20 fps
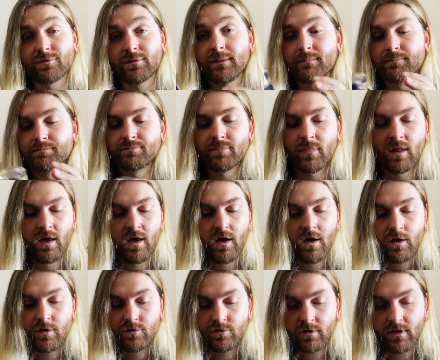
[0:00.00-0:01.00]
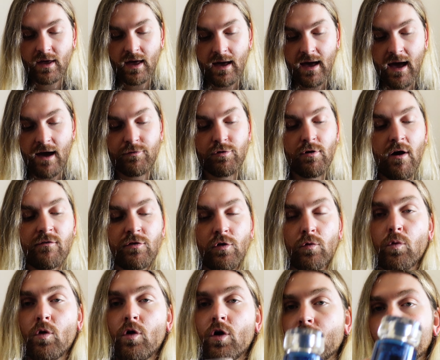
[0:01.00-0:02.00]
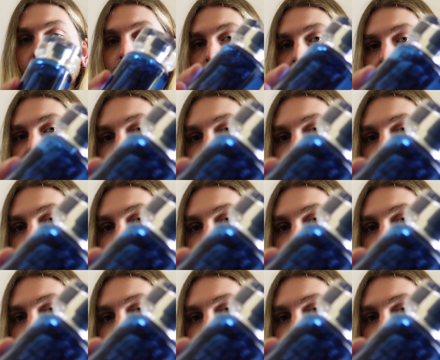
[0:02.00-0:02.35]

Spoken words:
one. So yeah, have you ever worn Bois